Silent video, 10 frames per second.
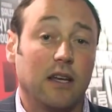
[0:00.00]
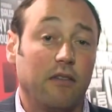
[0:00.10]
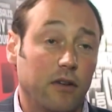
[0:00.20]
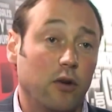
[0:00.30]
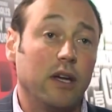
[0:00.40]

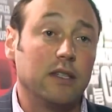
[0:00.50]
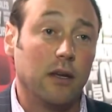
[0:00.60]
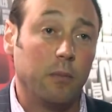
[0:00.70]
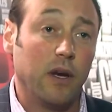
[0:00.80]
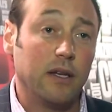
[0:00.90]
have a greater
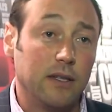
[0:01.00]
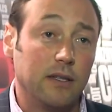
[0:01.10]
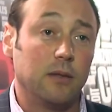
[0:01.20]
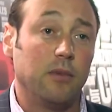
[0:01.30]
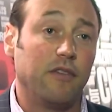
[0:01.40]
ability
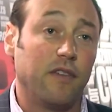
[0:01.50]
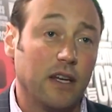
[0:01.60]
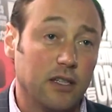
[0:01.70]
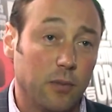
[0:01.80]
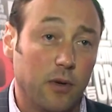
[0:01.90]
to be
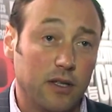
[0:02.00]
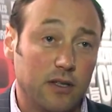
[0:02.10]
flexible in